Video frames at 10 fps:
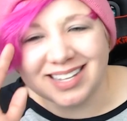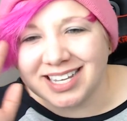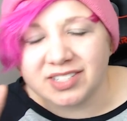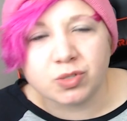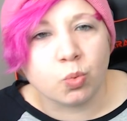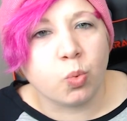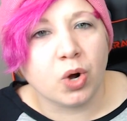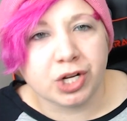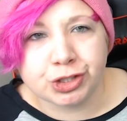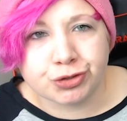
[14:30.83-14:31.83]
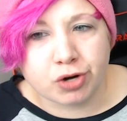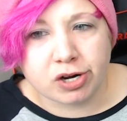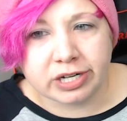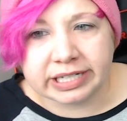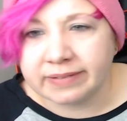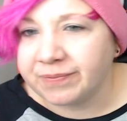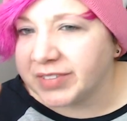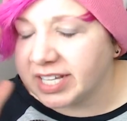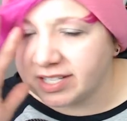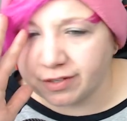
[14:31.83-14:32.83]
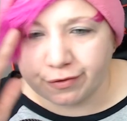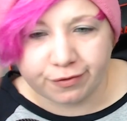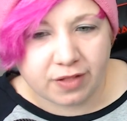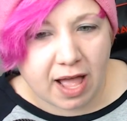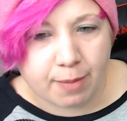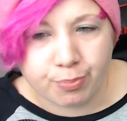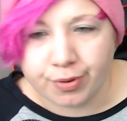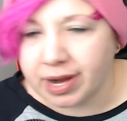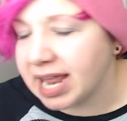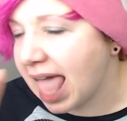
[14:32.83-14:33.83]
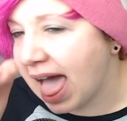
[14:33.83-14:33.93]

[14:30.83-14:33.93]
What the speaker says: It's one drawing. It's a flat print.